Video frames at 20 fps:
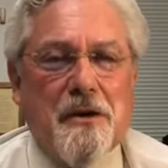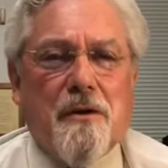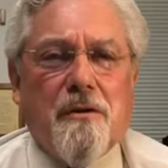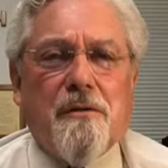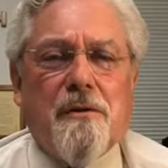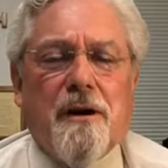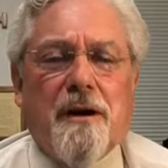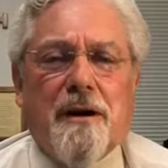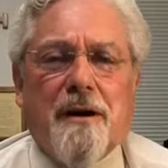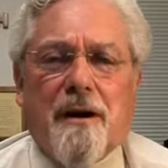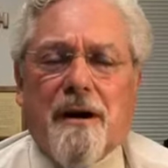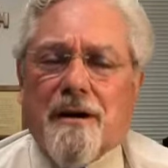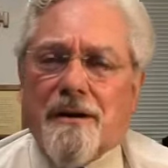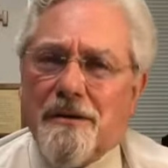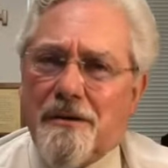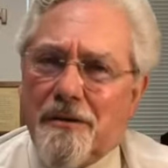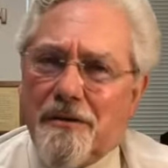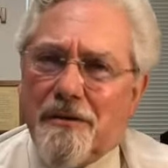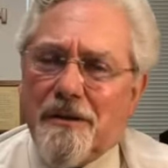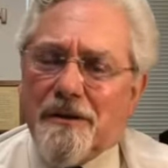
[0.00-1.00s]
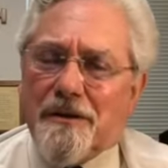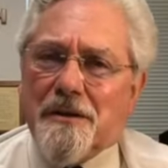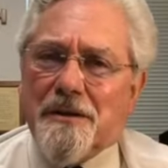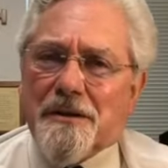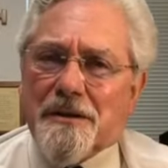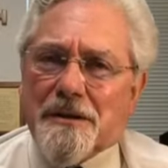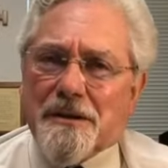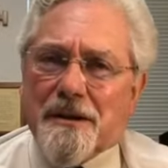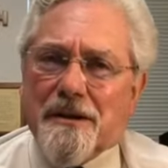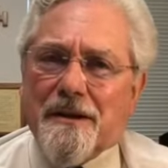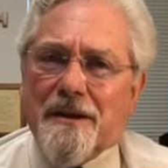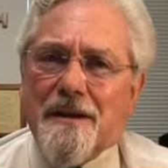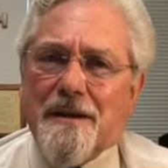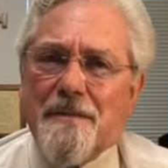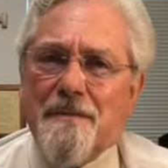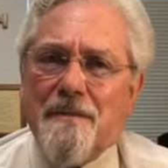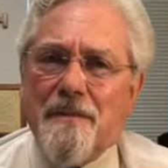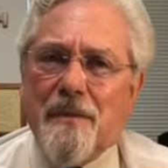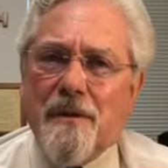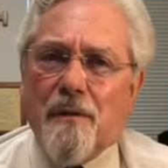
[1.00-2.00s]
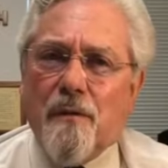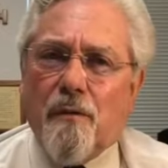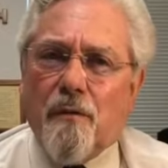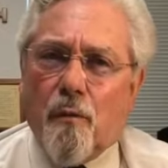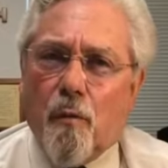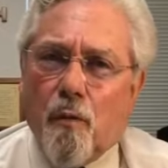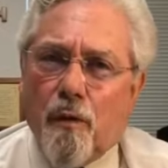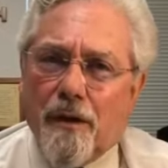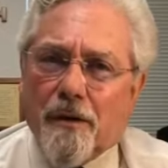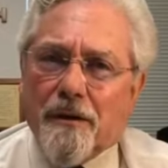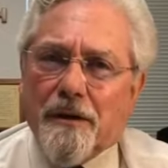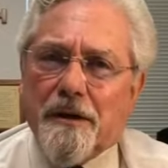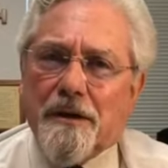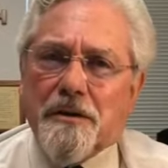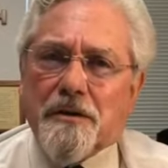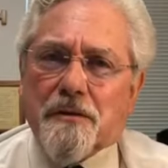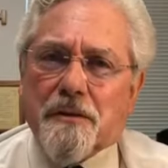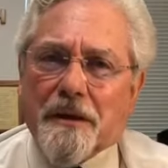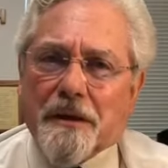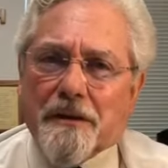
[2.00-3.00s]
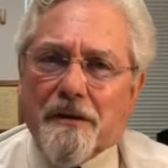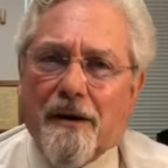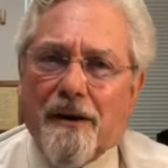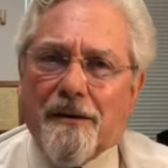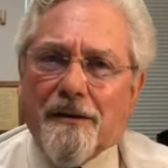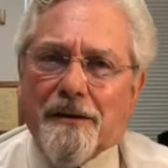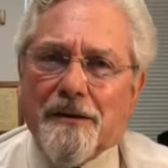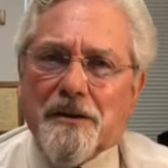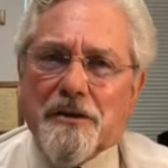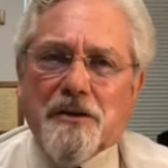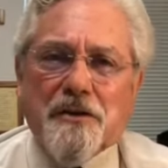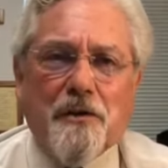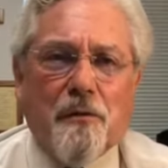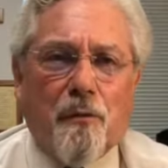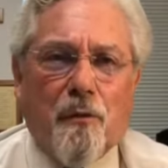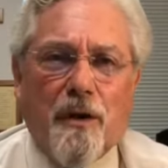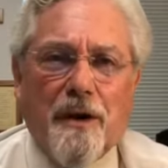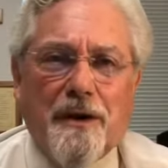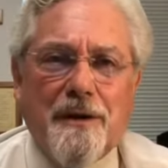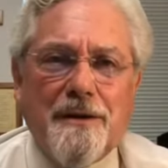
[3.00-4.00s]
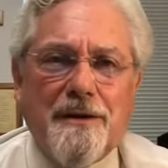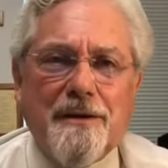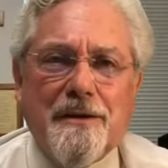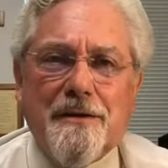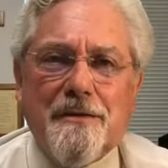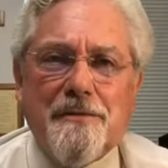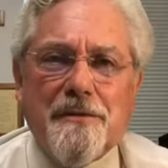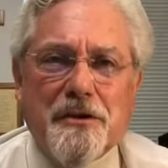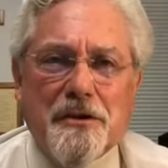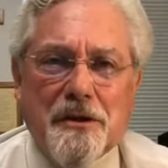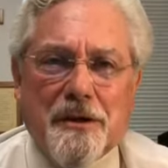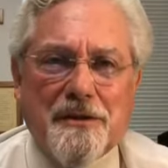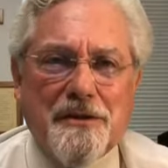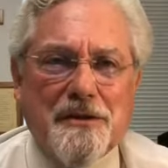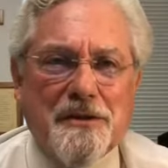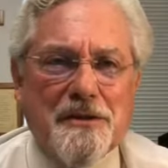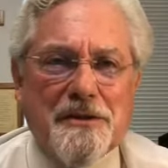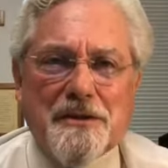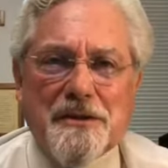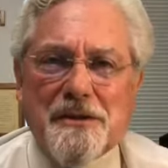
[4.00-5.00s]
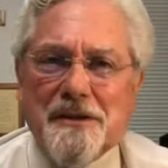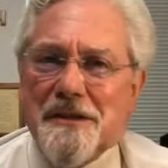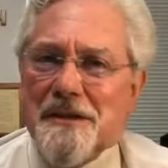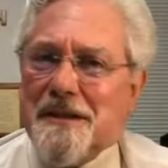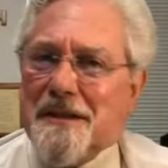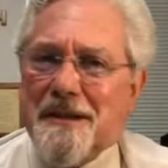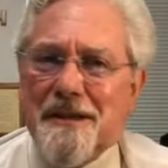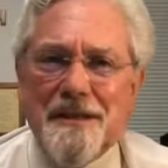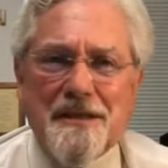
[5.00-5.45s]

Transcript: So, are you at this time willing to acknowledge the one who judges